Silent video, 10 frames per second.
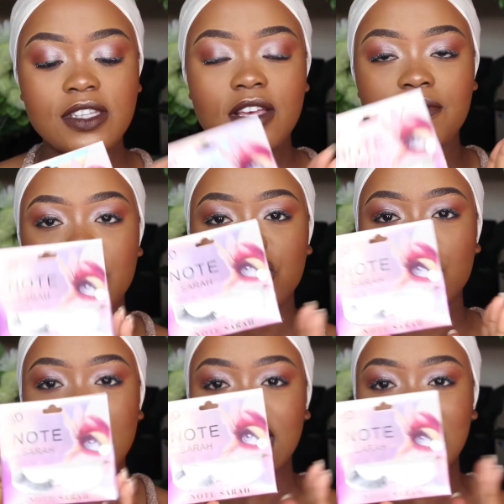have been
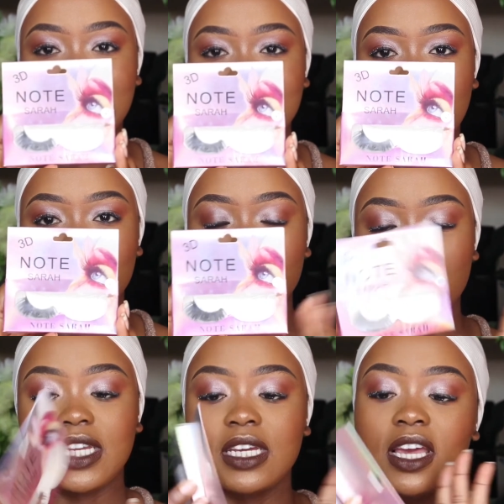used like 3 times
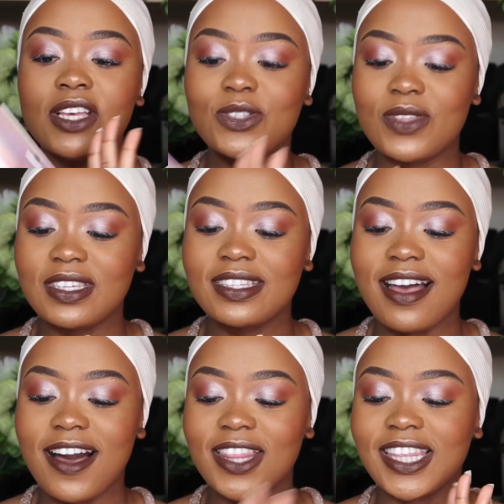already. So these
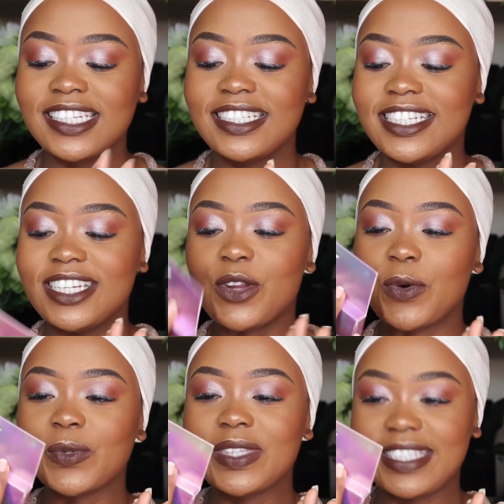are 3D
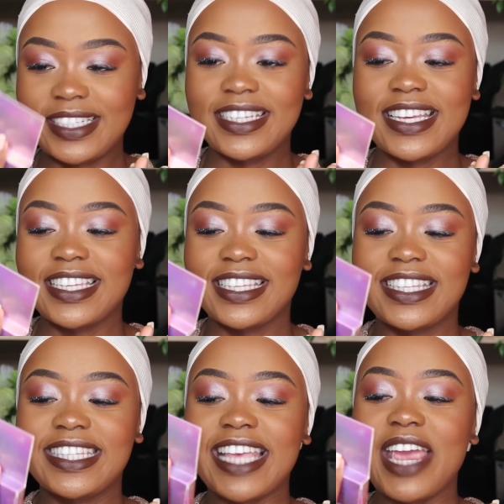Note
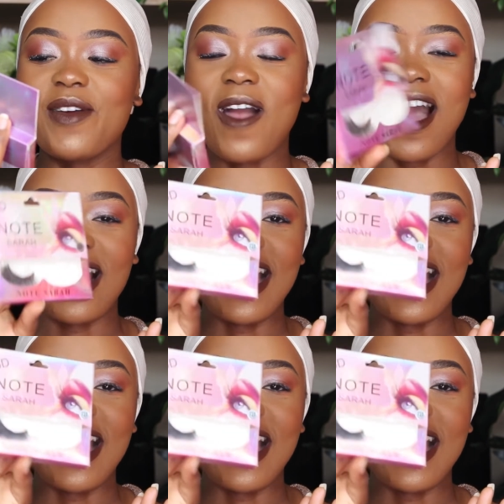Sarah,